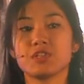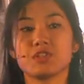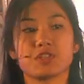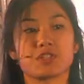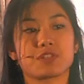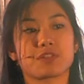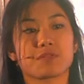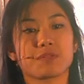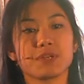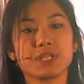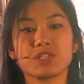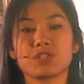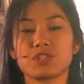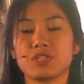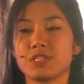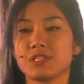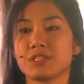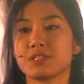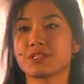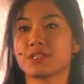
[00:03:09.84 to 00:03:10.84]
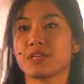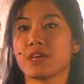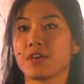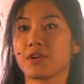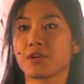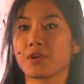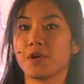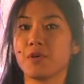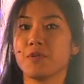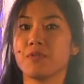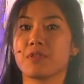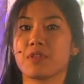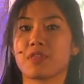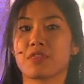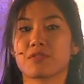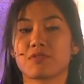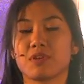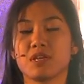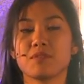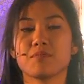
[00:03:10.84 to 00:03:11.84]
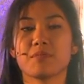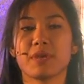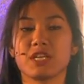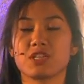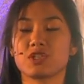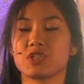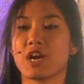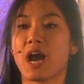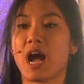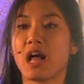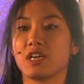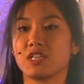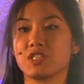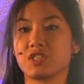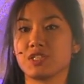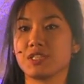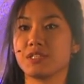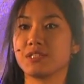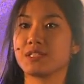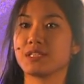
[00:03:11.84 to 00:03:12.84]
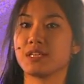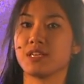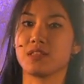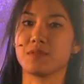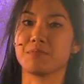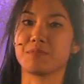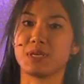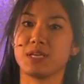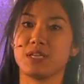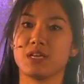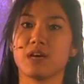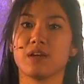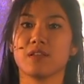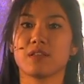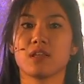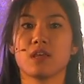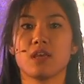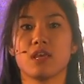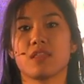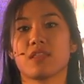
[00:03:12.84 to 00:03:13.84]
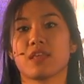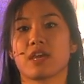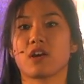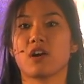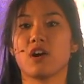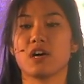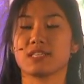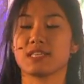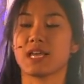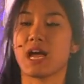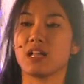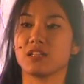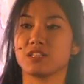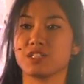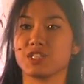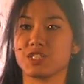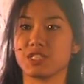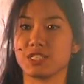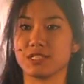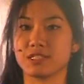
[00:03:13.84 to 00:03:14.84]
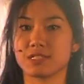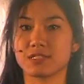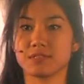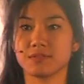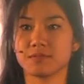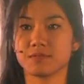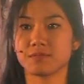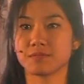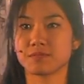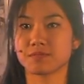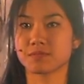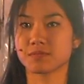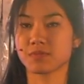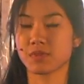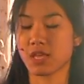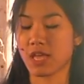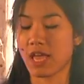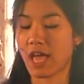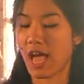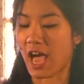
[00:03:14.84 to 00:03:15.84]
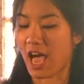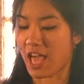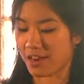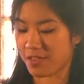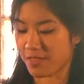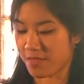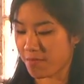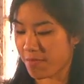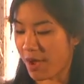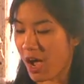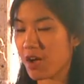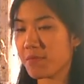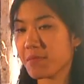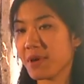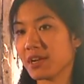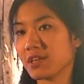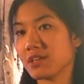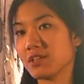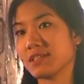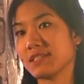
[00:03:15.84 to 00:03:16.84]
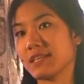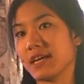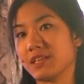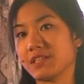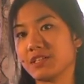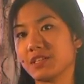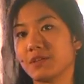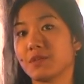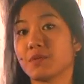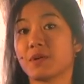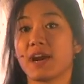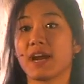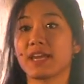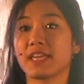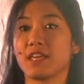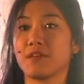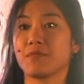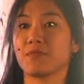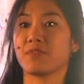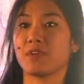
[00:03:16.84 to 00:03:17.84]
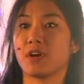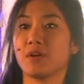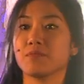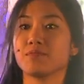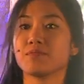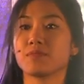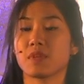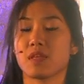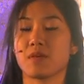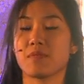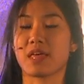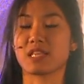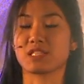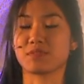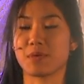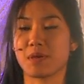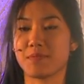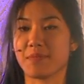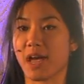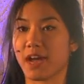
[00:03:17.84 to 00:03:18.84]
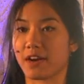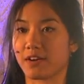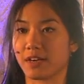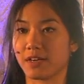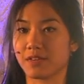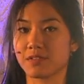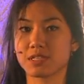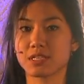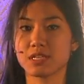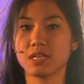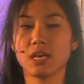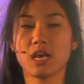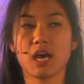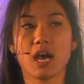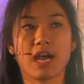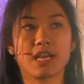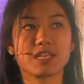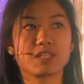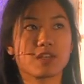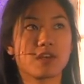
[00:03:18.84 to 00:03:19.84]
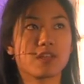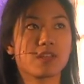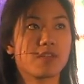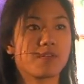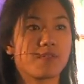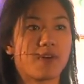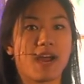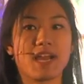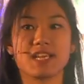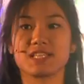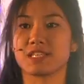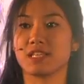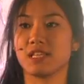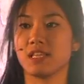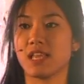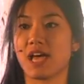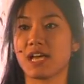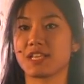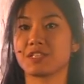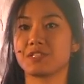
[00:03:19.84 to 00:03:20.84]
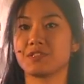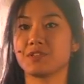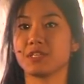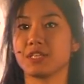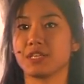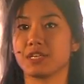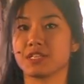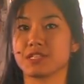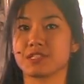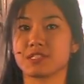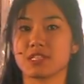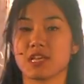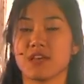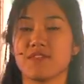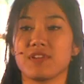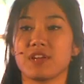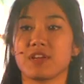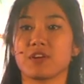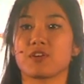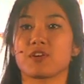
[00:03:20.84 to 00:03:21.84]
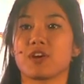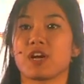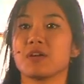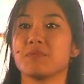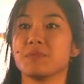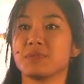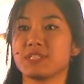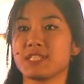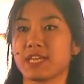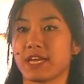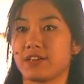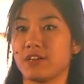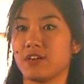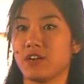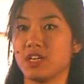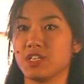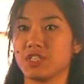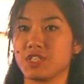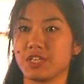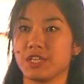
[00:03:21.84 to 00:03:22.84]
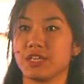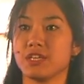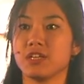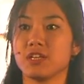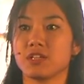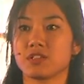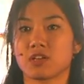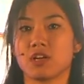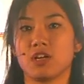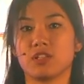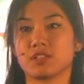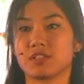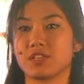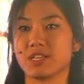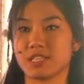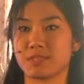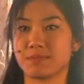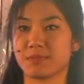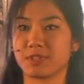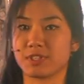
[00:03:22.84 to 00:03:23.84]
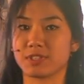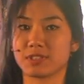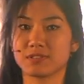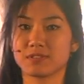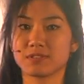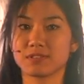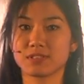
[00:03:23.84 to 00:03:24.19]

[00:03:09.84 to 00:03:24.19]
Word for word: Just three genes encode the three major allergens in the peanut that cause allergies. And in the biomedical sector, where I came from, and that's my background, I saw the rise in the last two years of an incredible technology called CRISPR,